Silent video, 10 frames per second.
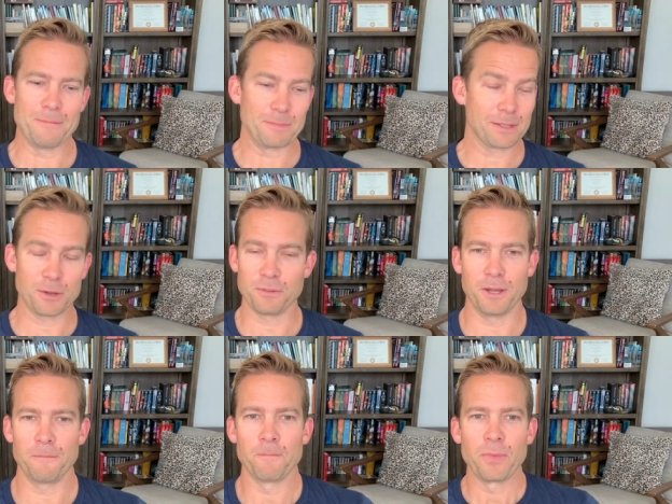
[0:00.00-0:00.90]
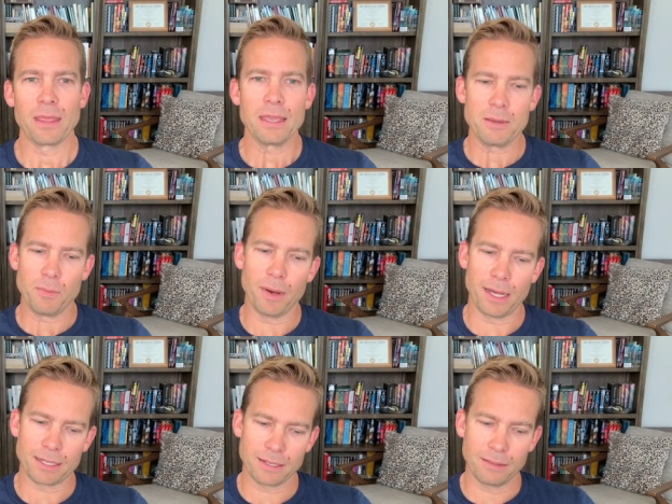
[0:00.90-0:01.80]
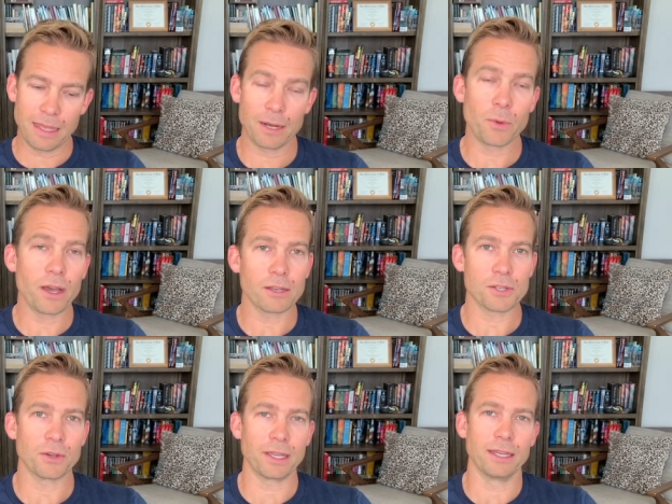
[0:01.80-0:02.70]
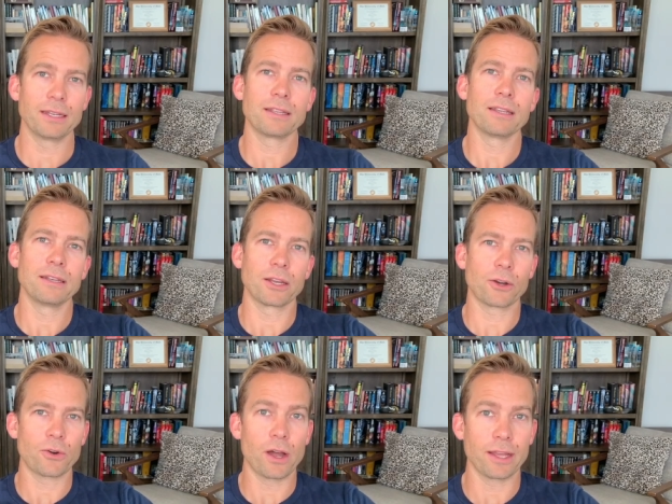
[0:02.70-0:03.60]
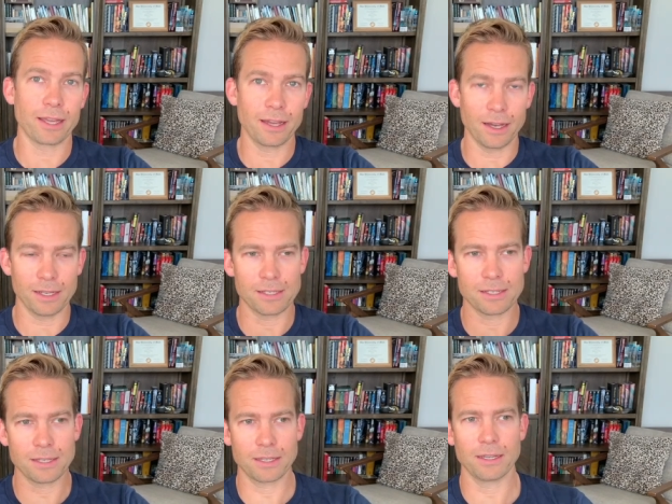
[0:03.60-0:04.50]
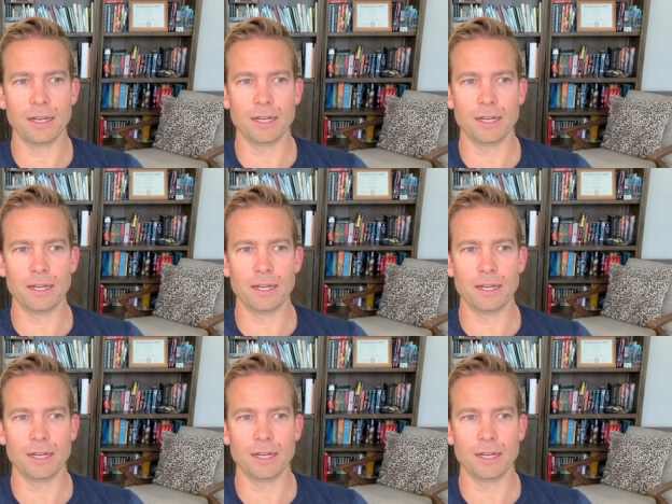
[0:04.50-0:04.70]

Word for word: So fun. But then we also get Necrotic Husk,